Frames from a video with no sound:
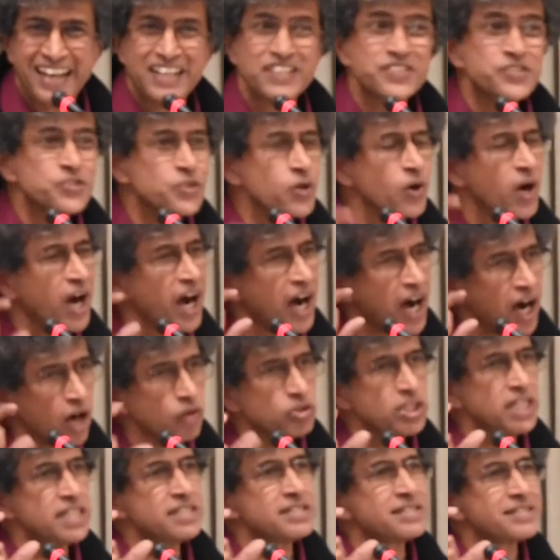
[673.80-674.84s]
So
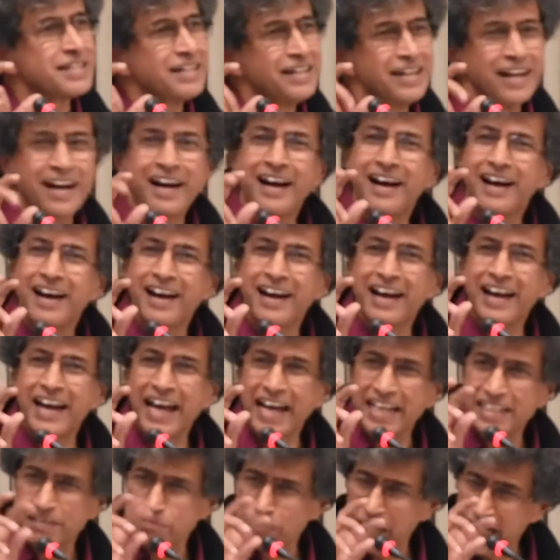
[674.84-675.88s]
how does,
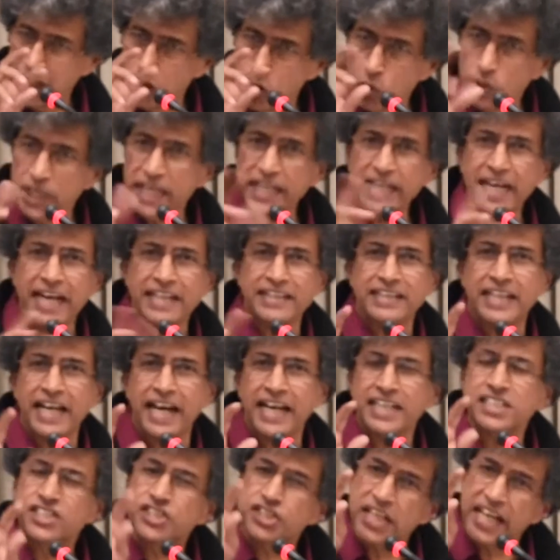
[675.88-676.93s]
and by looking at
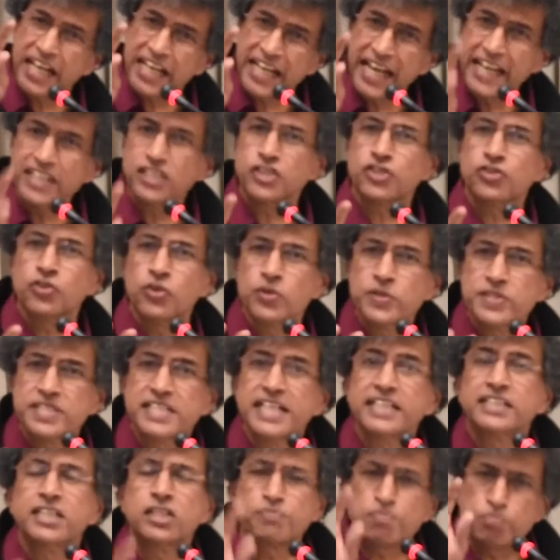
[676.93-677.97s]
that, she again shows
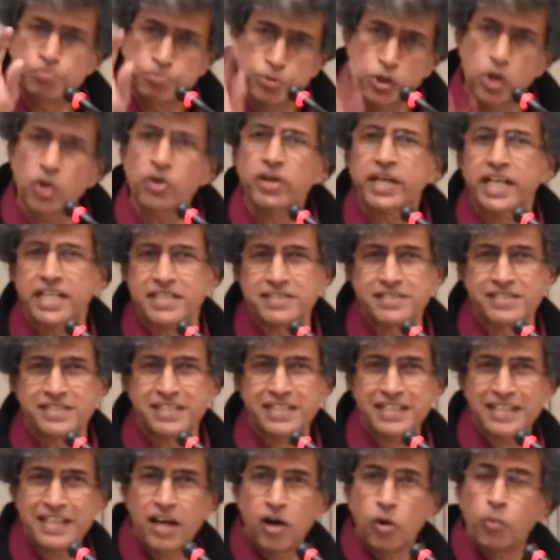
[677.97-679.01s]
that the poorest
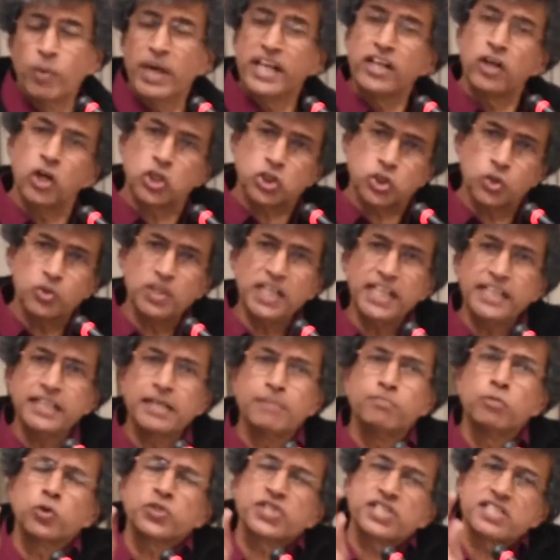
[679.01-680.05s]
were not only the
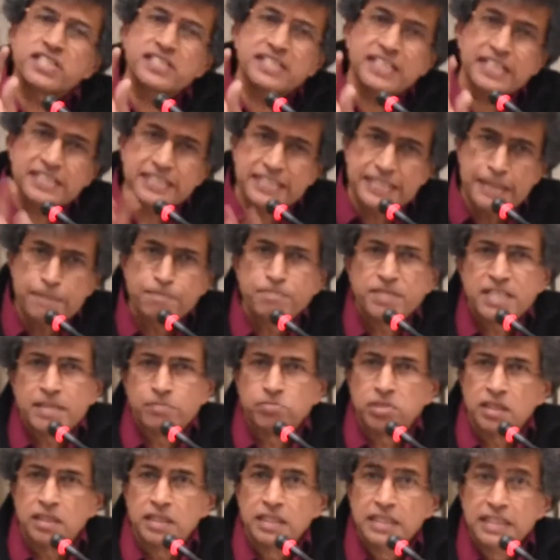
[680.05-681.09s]
most
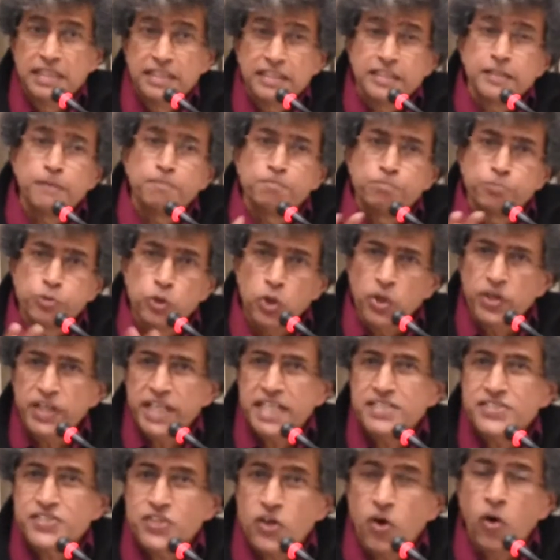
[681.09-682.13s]
susceptible, the
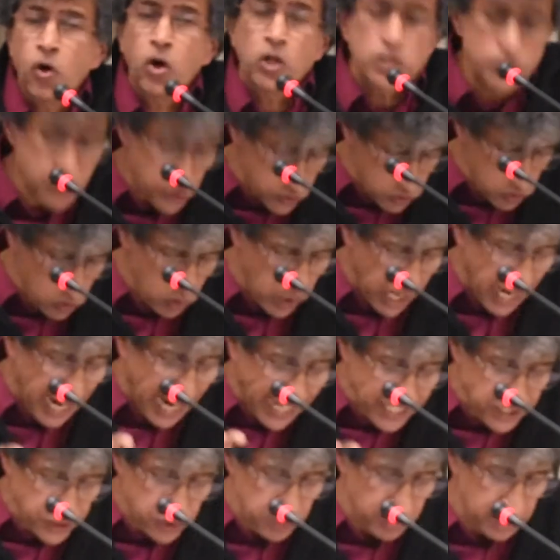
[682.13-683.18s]
poorest also
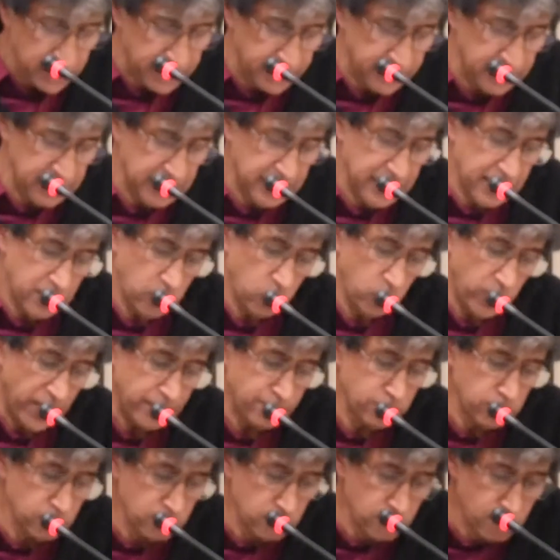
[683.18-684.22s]
actually were
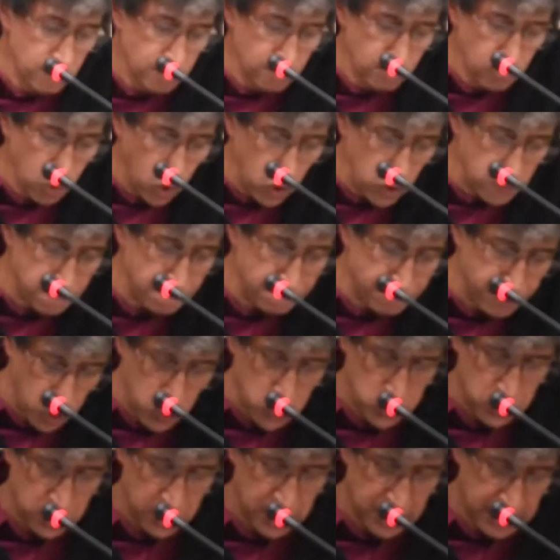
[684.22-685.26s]
more
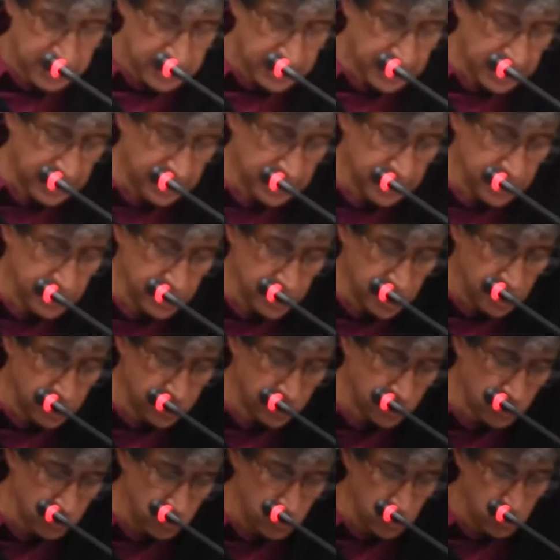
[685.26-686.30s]
prone
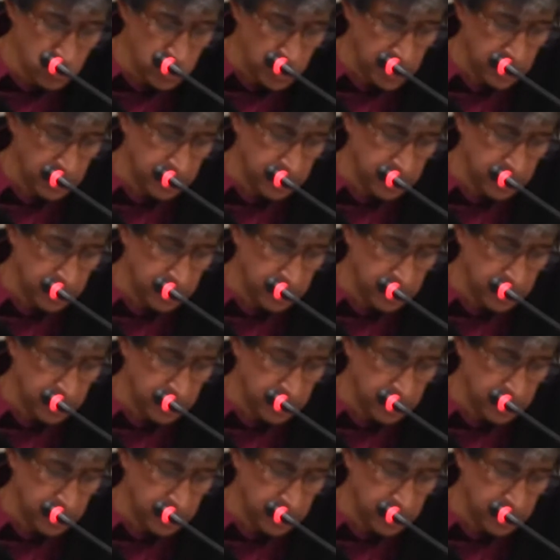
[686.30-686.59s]
to